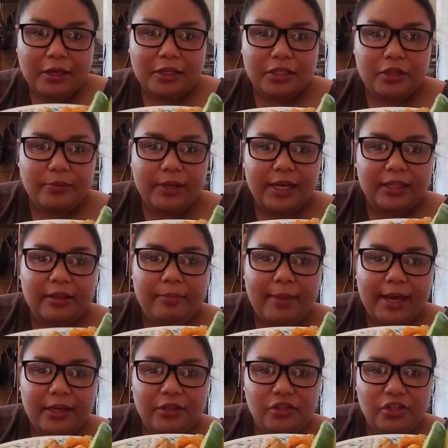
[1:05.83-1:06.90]
So we got the
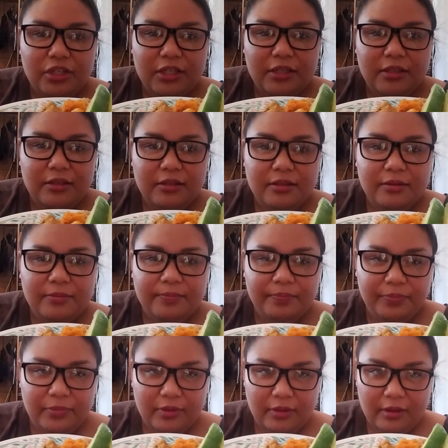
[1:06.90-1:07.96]
mac and cheese.
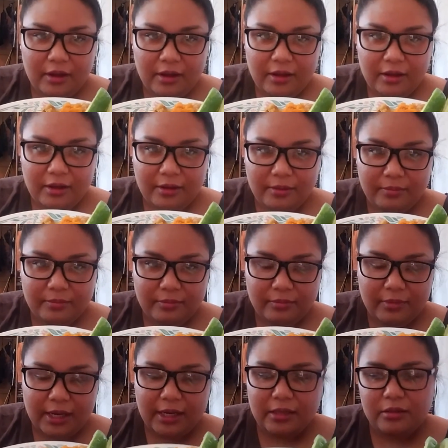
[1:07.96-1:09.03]
I
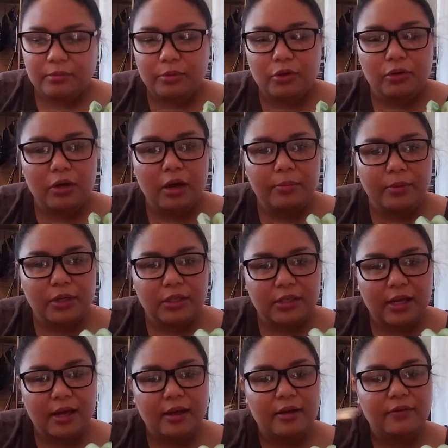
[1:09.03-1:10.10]
got some cucumbers.
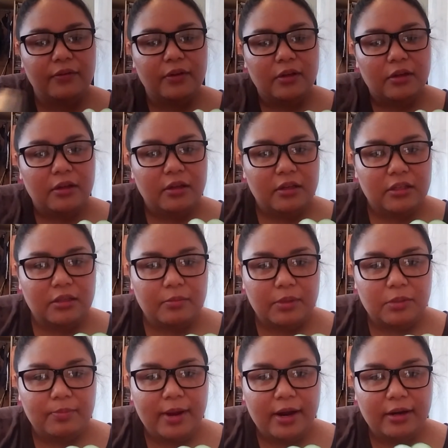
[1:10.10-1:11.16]
I have some
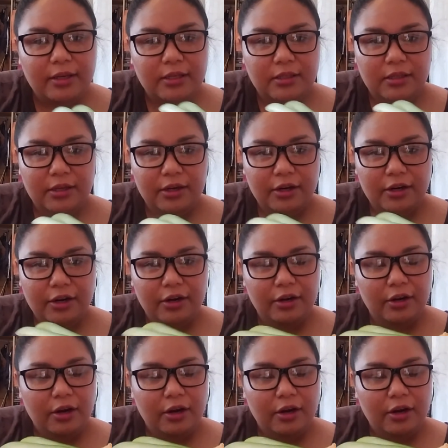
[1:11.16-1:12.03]
asparagus here.